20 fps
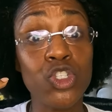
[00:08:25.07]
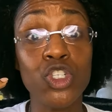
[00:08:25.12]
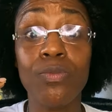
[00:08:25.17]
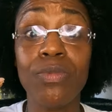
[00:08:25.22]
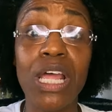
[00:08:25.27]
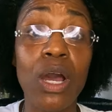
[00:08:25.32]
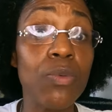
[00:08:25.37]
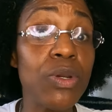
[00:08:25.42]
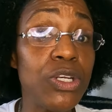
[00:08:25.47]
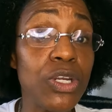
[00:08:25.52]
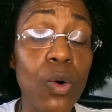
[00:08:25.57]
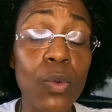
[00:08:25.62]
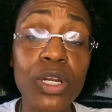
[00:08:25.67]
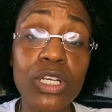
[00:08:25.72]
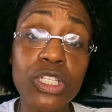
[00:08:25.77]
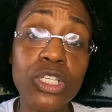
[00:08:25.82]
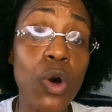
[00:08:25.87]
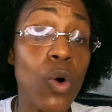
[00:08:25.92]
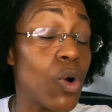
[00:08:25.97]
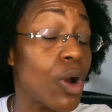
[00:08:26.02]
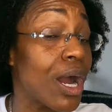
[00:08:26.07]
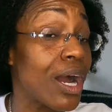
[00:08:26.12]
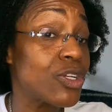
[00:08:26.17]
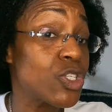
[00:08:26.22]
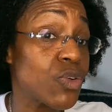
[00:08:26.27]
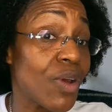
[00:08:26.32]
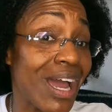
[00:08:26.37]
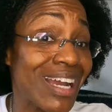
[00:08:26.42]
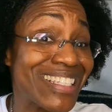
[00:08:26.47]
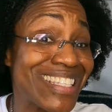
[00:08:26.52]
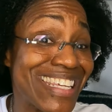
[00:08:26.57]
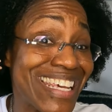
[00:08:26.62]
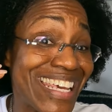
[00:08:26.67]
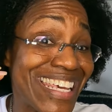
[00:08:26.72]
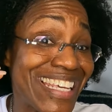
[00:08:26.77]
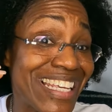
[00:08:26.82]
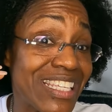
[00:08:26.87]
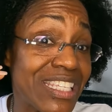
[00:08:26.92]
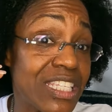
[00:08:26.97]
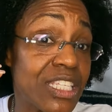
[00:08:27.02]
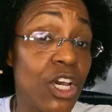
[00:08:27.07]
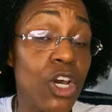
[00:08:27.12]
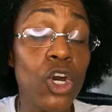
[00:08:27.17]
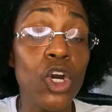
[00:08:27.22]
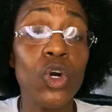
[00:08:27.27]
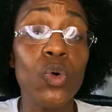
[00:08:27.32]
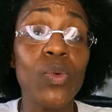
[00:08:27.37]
assuming that we know what a soul contract is.